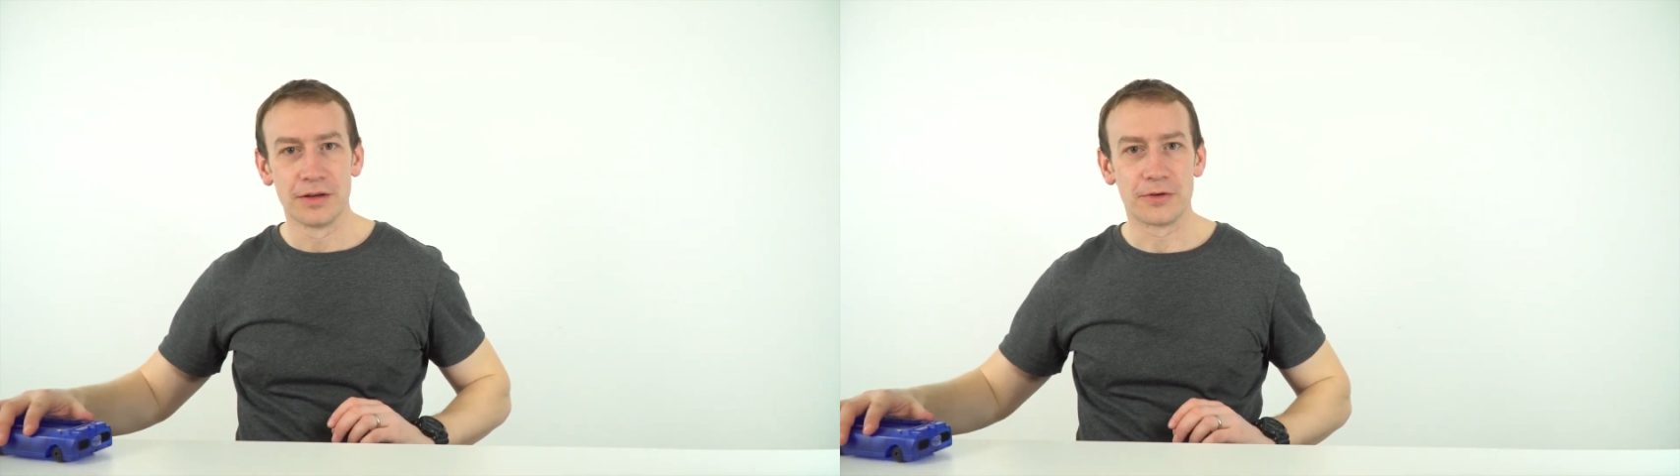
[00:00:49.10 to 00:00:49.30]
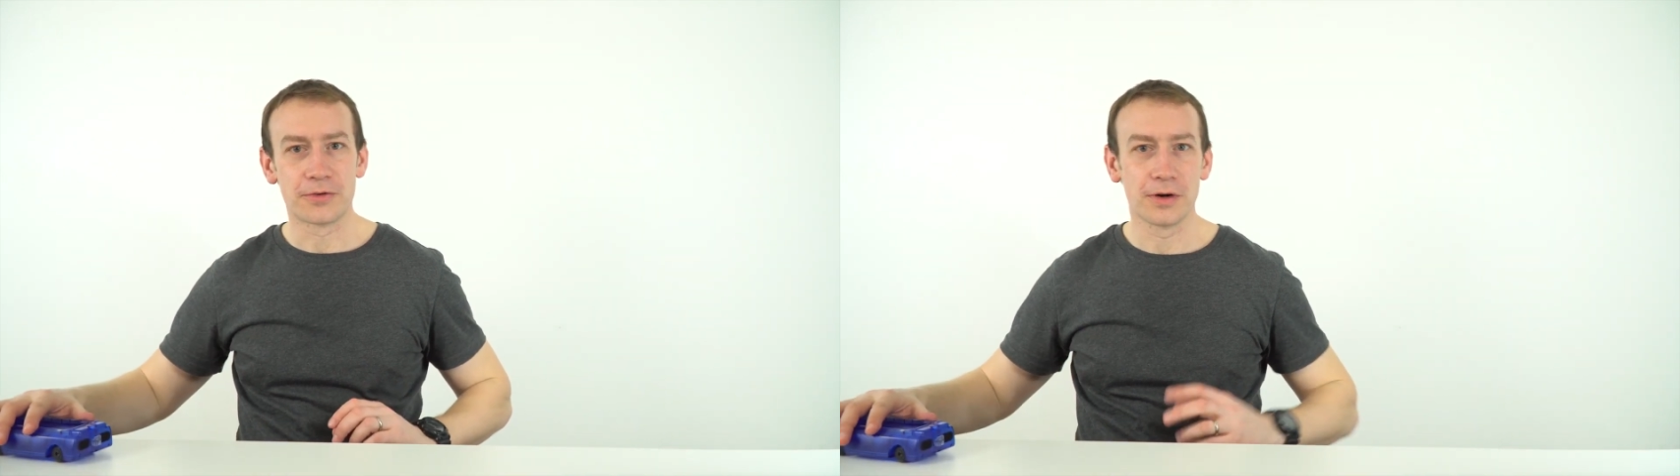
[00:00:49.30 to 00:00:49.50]

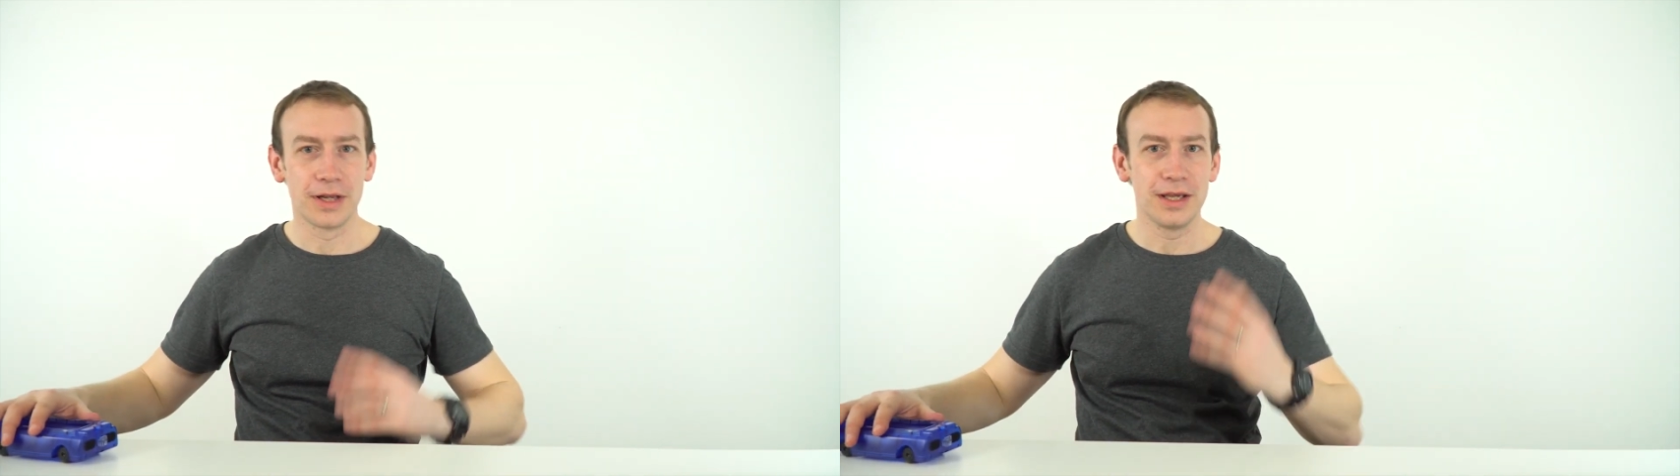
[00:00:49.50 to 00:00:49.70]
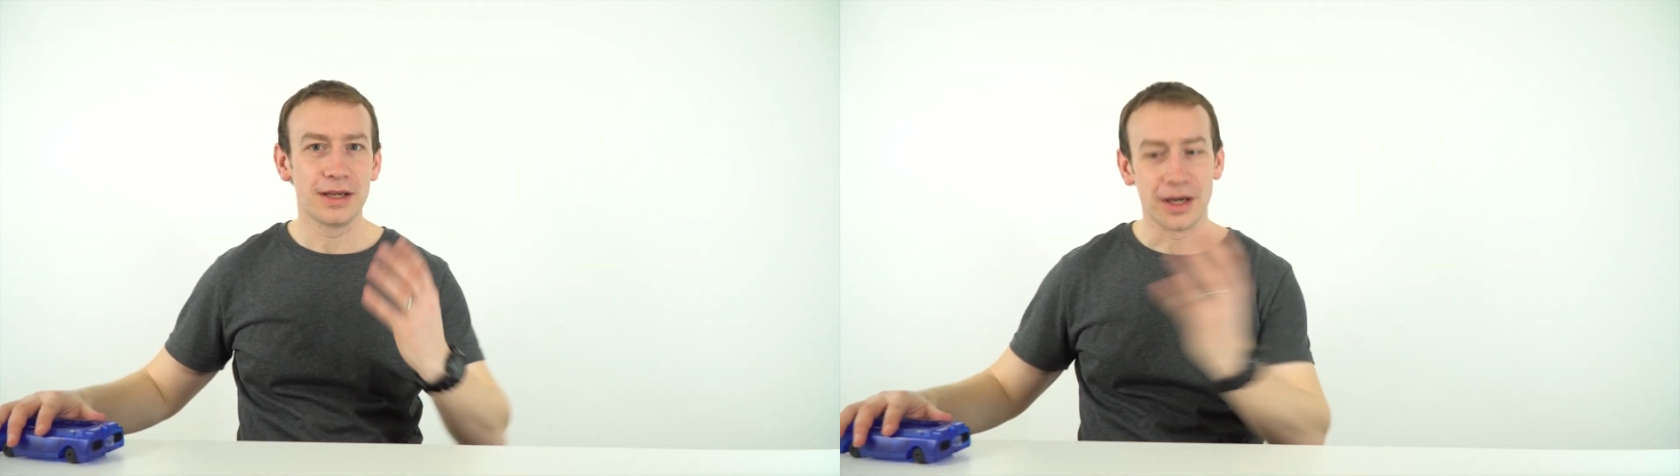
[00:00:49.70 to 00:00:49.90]
the
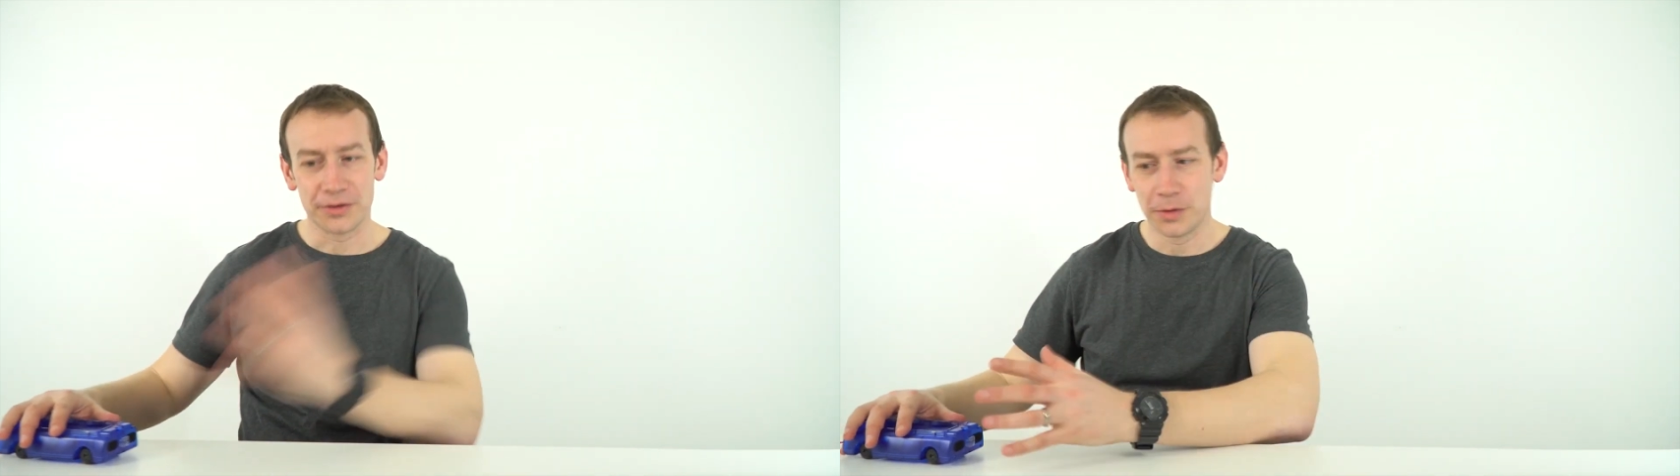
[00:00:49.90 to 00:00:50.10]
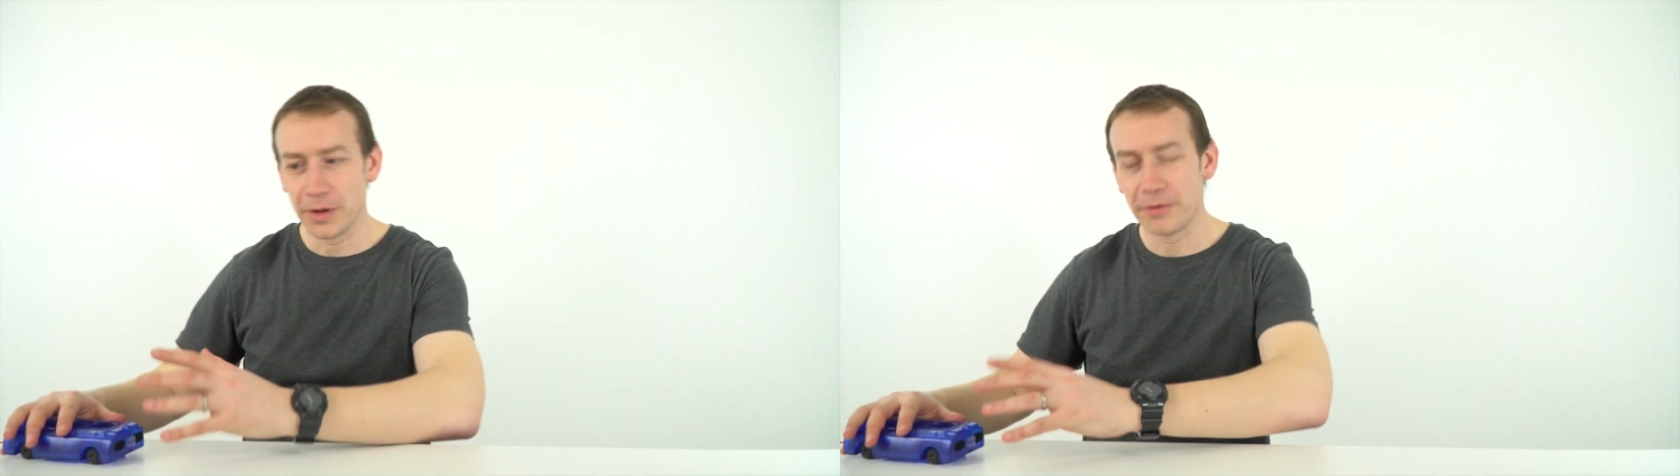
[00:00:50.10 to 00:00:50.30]
trolley
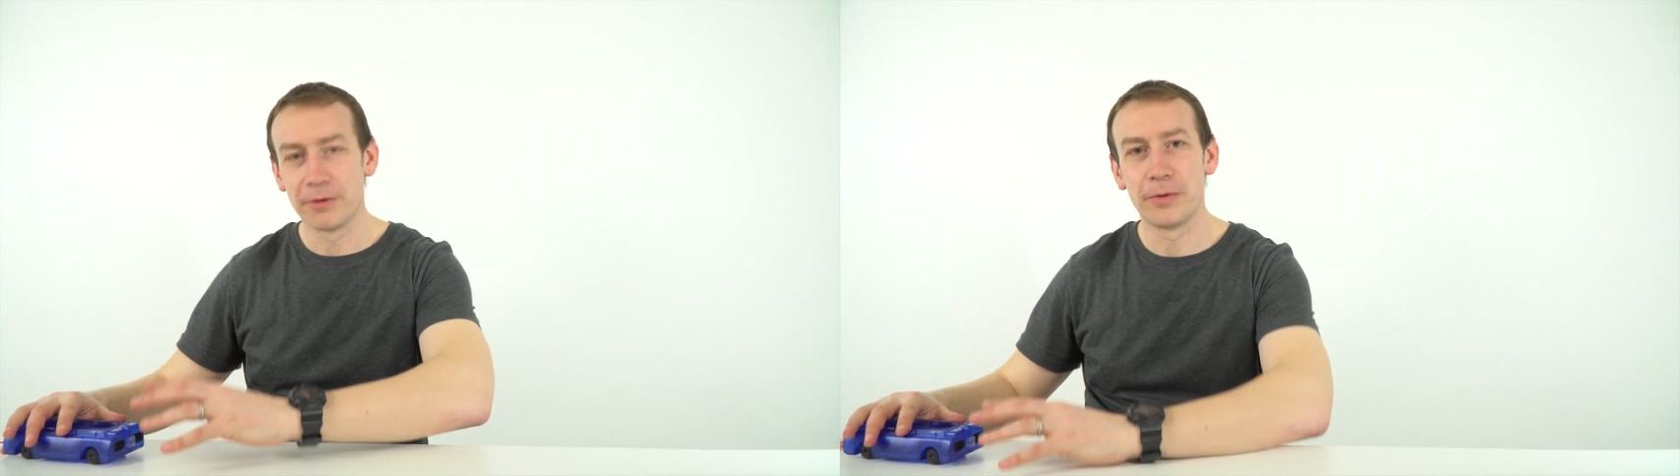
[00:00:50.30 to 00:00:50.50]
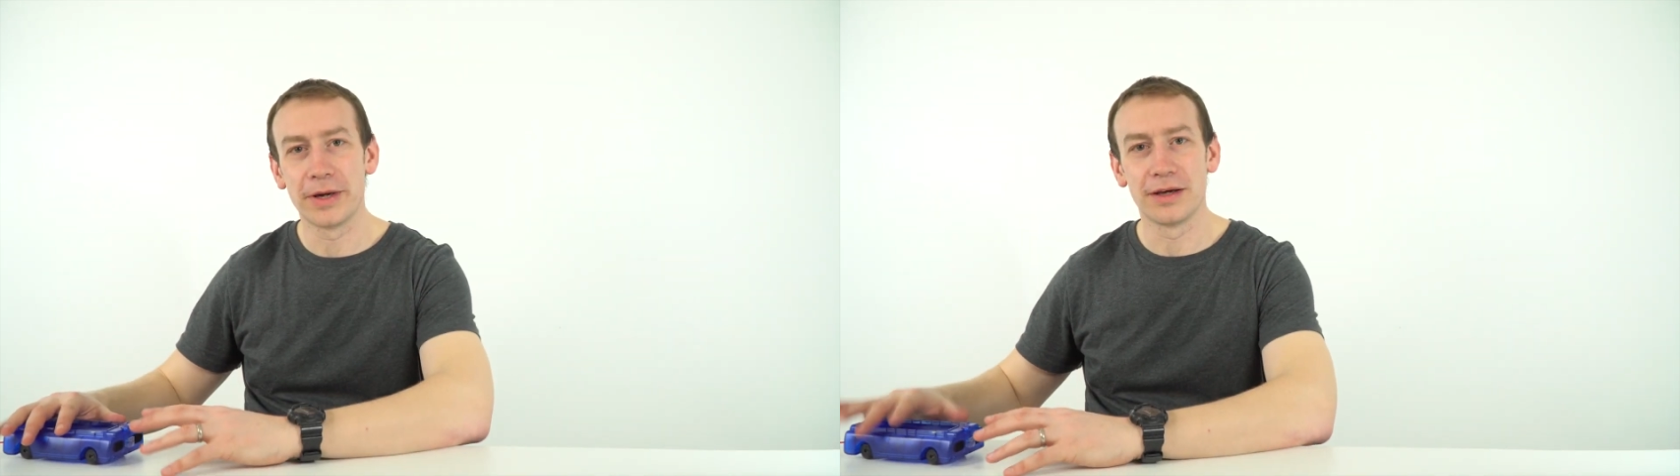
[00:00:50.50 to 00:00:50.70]
gets quicker
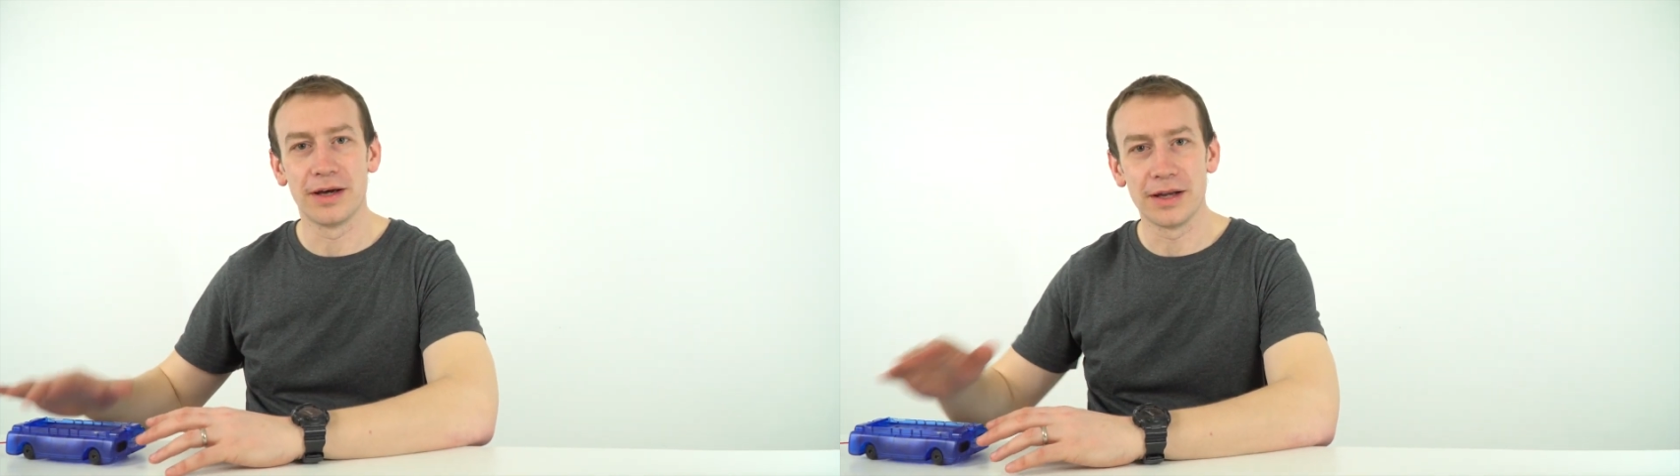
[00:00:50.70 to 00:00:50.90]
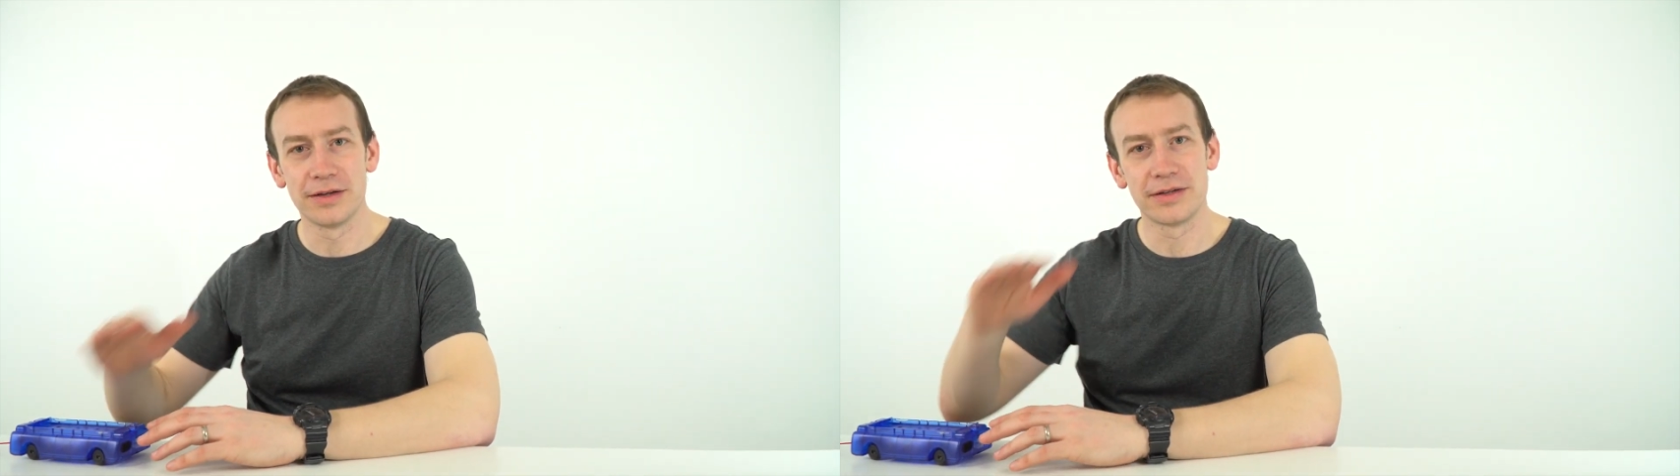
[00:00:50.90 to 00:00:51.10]
and
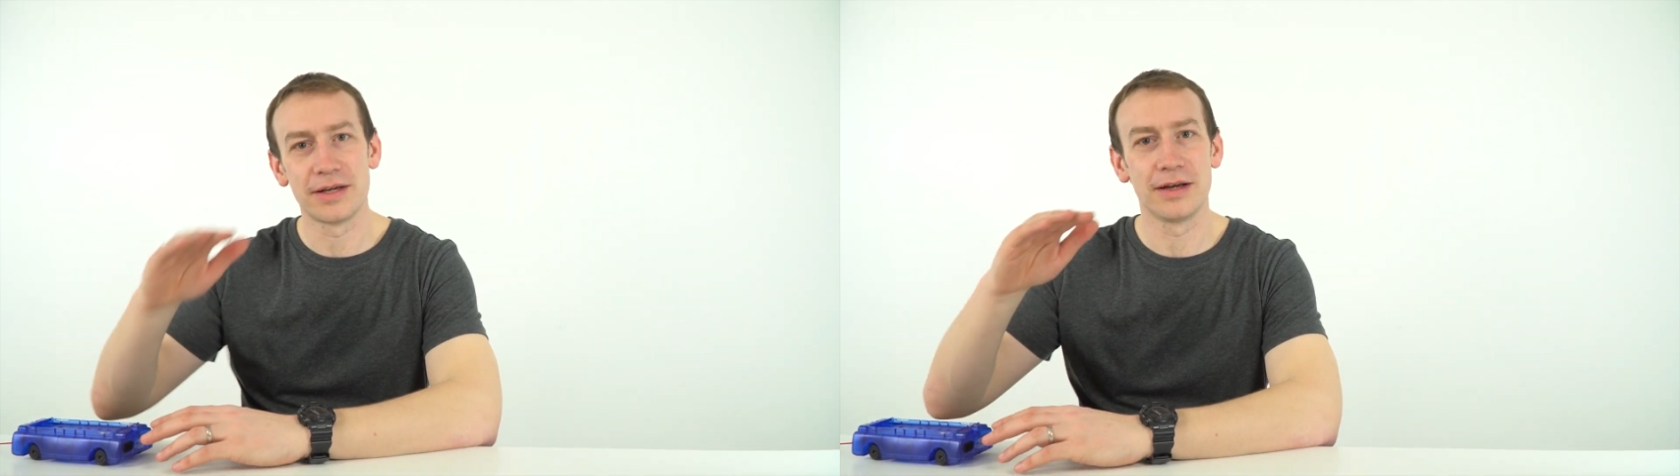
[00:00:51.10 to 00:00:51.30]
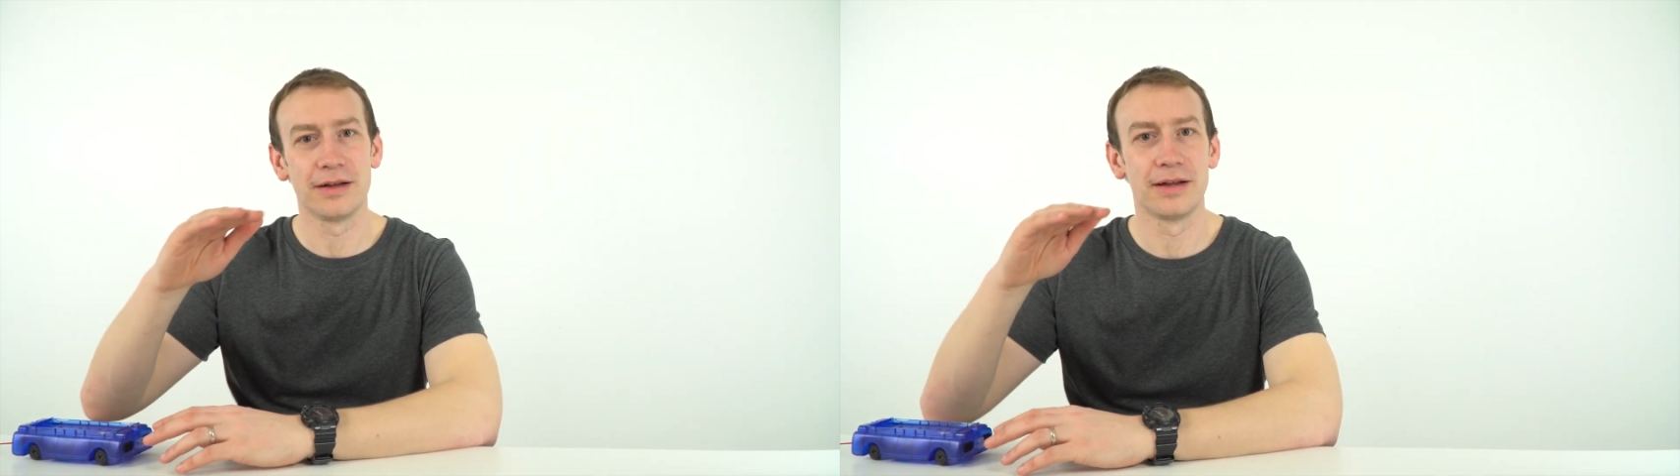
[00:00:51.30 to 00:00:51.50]
quicker
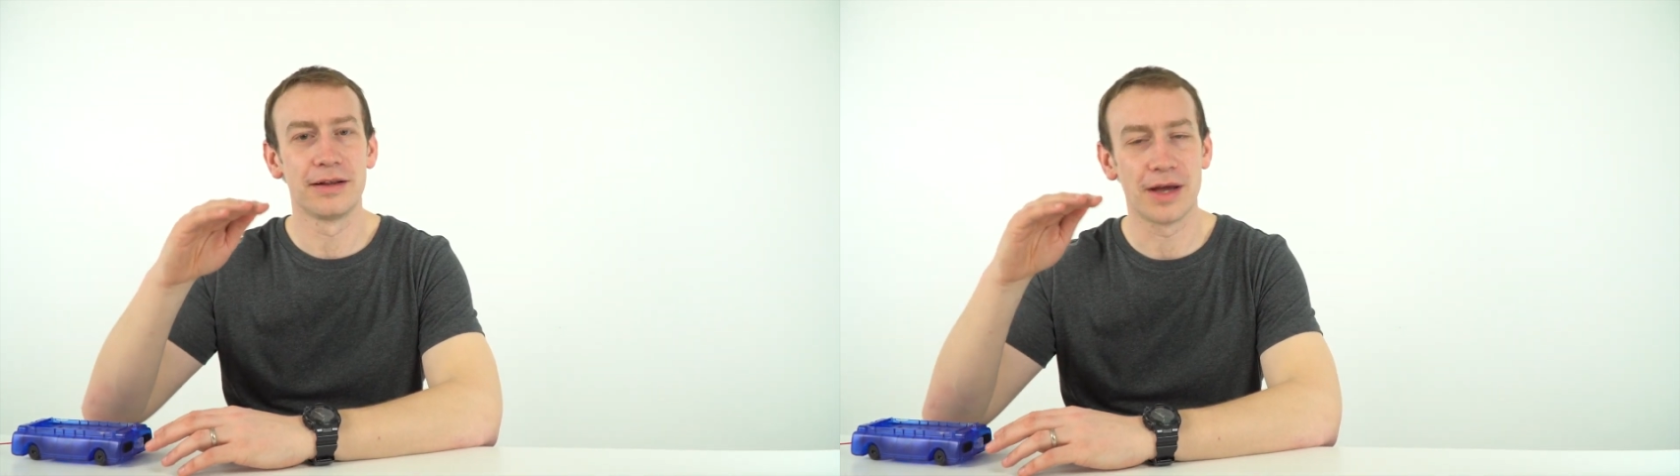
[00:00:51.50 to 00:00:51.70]
until